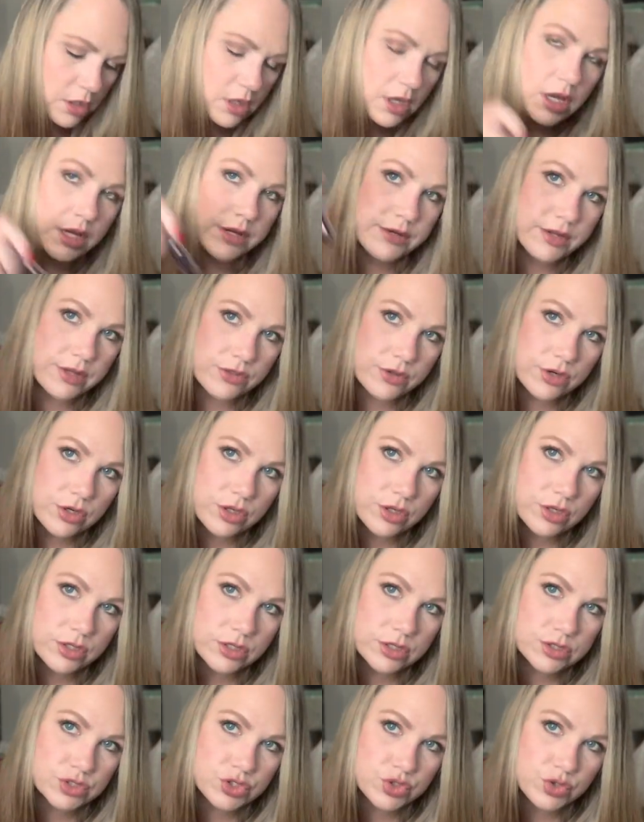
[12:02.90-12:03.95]

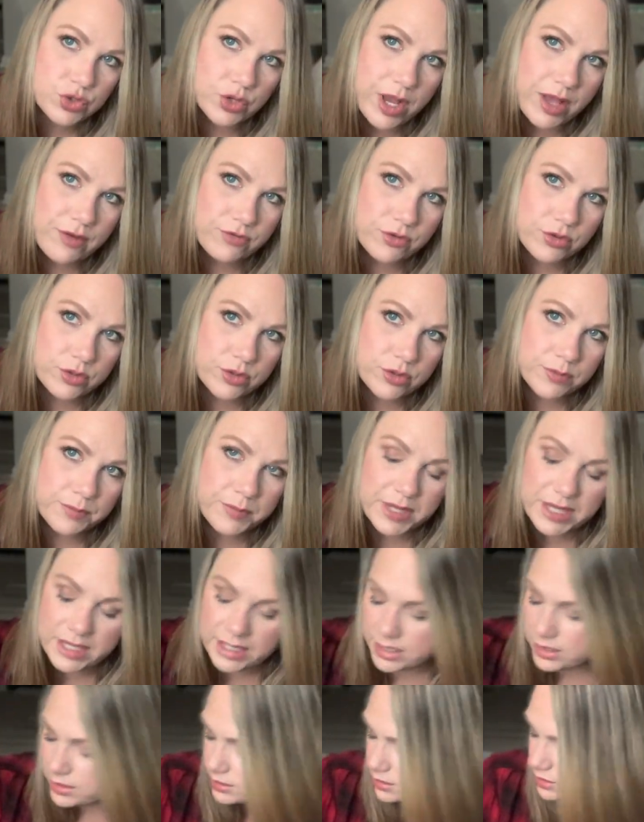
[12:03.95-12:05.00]
Another travel
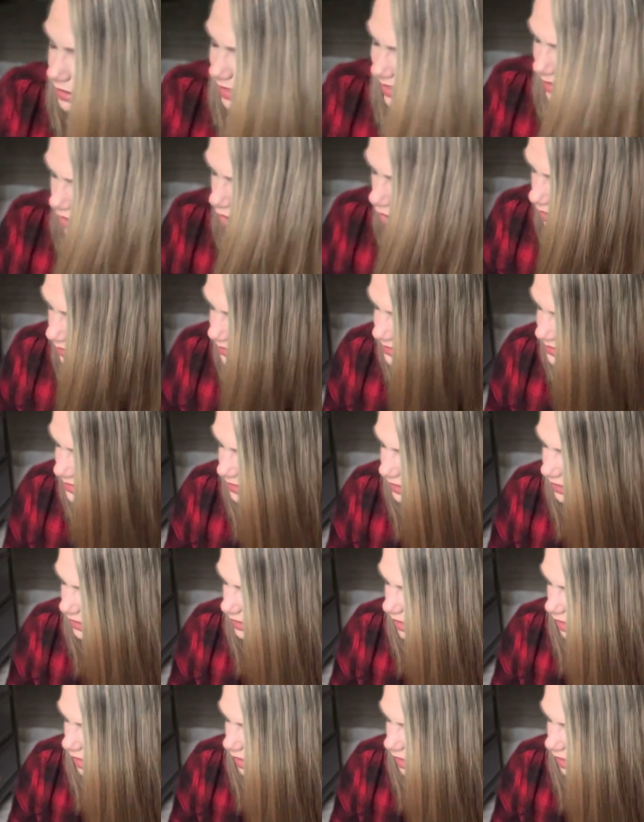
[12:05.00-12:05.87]
pen. And honestly,